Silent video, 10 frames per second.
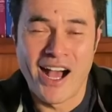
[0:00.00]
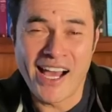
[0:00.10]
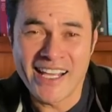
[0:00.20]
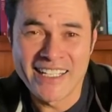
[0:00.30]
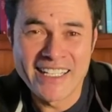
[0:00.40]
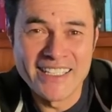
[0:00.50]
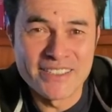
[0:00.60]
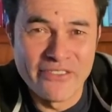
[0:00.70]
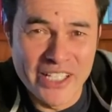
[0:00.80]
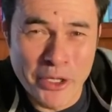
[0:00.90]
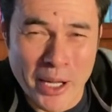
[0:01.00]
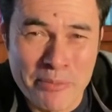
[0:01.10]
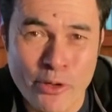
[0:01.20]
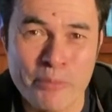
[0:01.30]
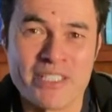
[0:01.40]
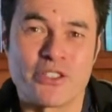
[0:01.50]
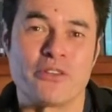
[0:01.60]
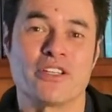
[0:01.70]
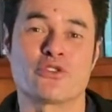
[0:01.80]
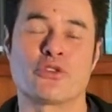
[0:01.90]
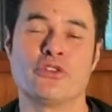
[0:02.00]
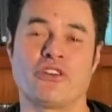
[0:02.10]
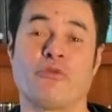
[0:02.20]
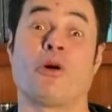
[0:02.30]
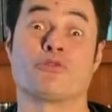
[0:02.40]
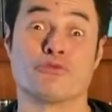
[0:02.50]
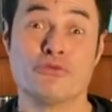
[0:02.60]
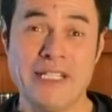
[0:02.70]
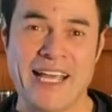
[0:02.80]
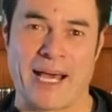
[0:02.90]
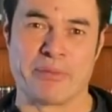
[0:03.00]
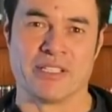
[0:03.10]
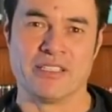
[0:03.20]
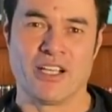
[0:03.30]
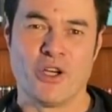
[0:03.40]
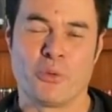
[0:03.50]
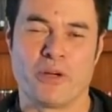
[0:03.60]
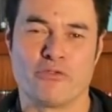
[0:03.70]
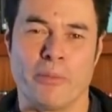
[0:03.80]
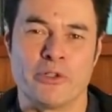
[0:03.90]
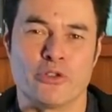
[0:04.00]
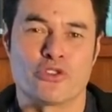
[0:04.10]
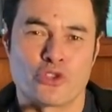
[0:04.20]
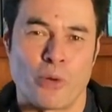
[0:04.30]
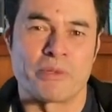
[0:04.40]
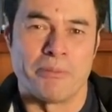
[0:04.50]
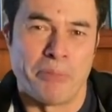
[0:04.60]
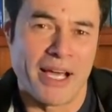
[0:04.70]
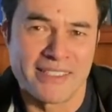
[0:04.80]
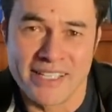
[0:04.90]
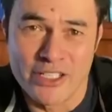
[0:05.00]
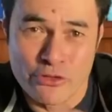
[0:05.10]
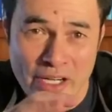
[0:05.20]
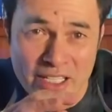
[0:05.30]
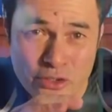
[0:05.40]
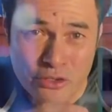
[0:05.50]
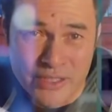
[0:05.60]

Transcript: Hi, and here's the video I promised on the truth of what really happened when Robinhood stopped buy-side trades on